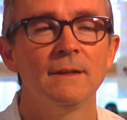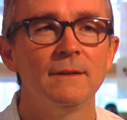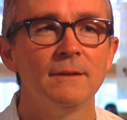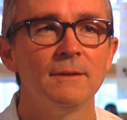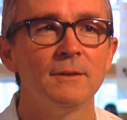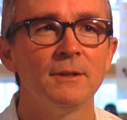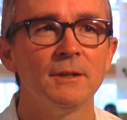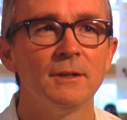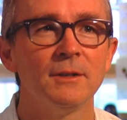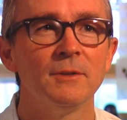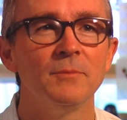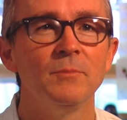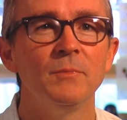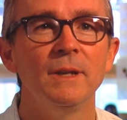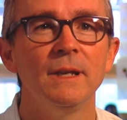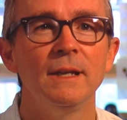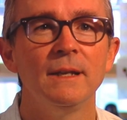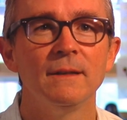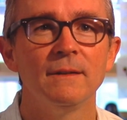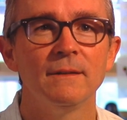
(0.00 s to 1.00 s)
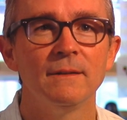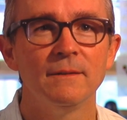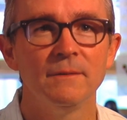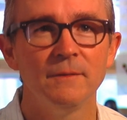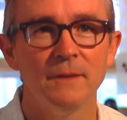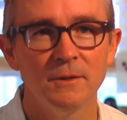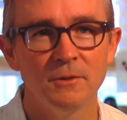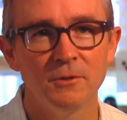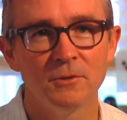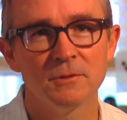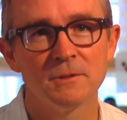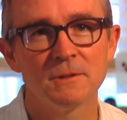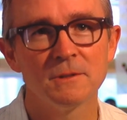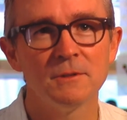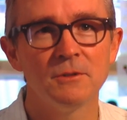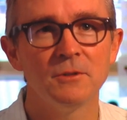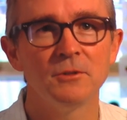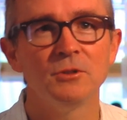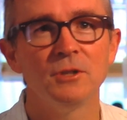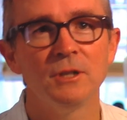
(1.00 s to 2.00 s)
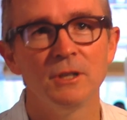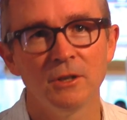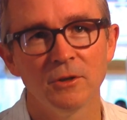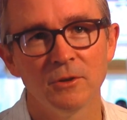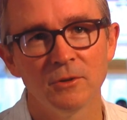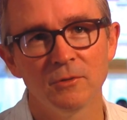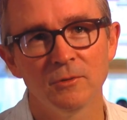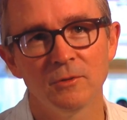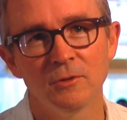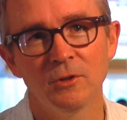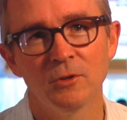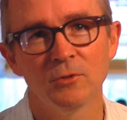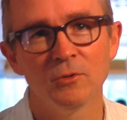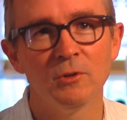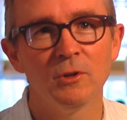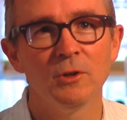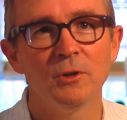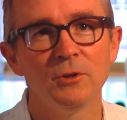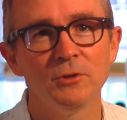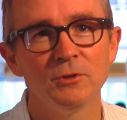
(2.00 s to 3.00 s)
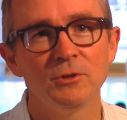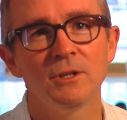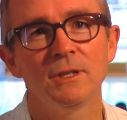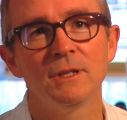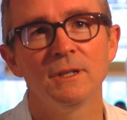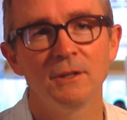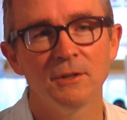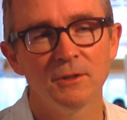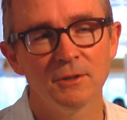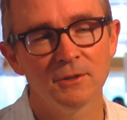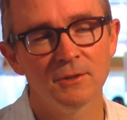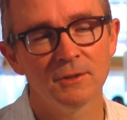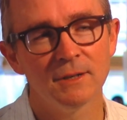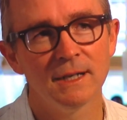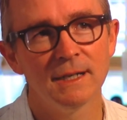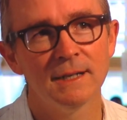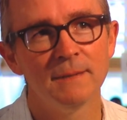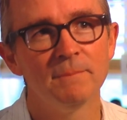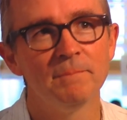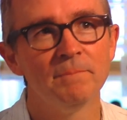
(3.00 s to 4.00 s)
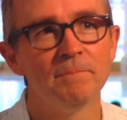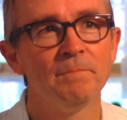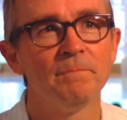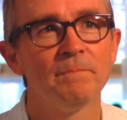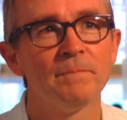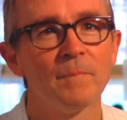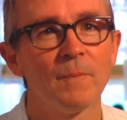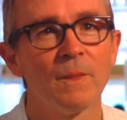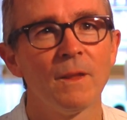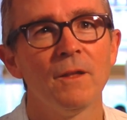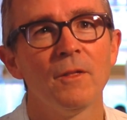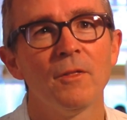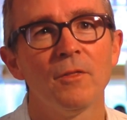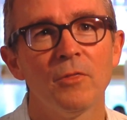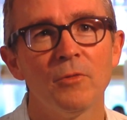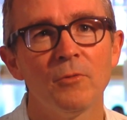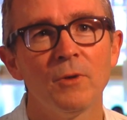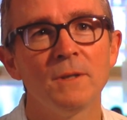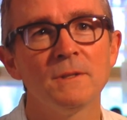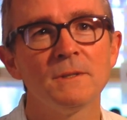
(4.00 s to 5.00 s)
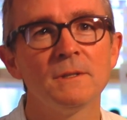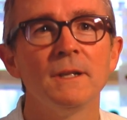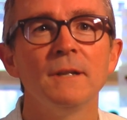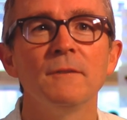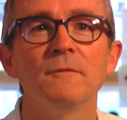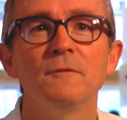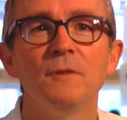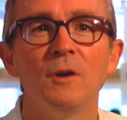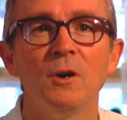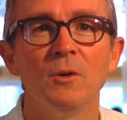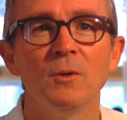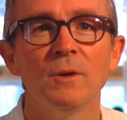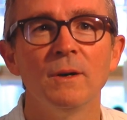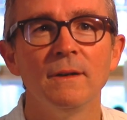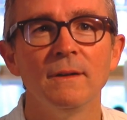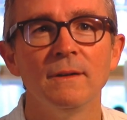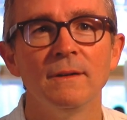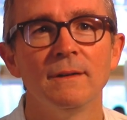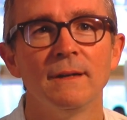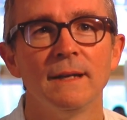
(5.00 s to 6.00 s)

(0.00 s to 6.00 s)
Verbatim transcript: or it could mean that you're surging, you're you're lurching, you're um, thrusting forward.